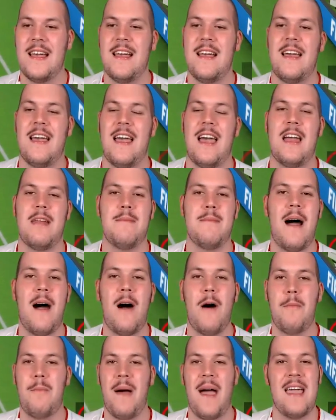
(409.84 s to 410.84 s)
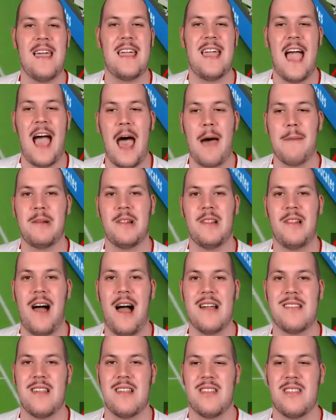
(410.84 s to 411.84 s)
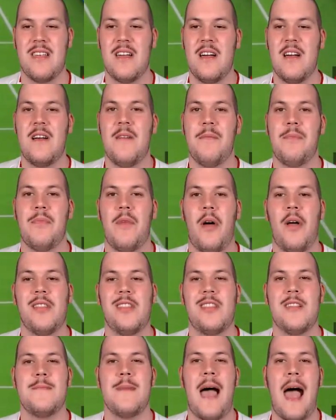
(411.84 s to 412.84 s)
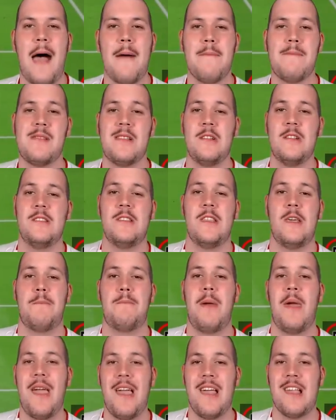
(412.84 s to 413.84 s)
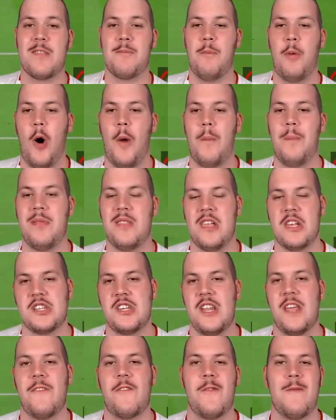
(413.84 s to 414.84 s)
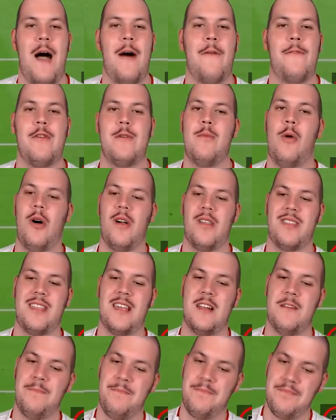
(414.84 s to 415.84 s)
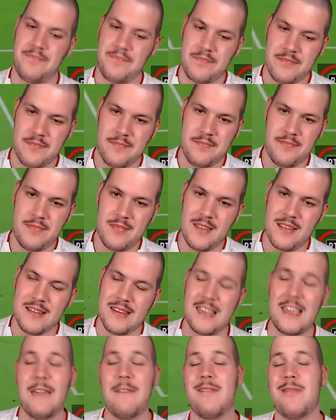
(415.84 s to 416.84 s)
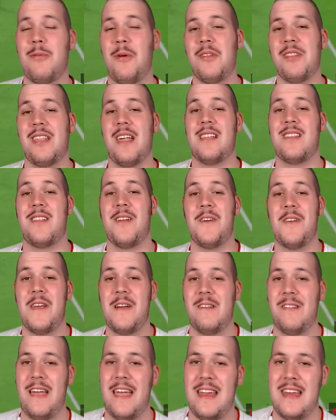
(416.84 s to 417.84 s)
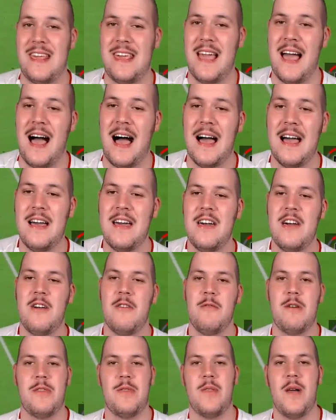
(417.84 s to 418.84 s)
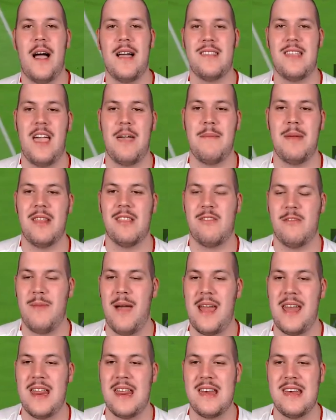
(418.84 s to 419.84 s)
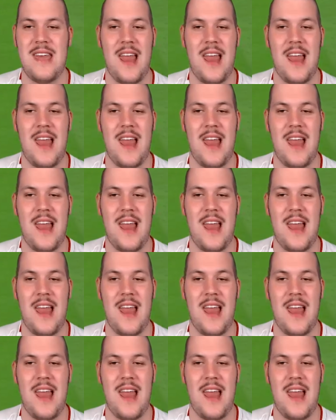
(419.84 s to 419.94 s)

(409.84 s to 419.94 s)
And Malpay capitalises on some absolutely piss-poor positioning from Alfie Mawson to give Swansea a 2-0 lead here with 19 minutes remaining.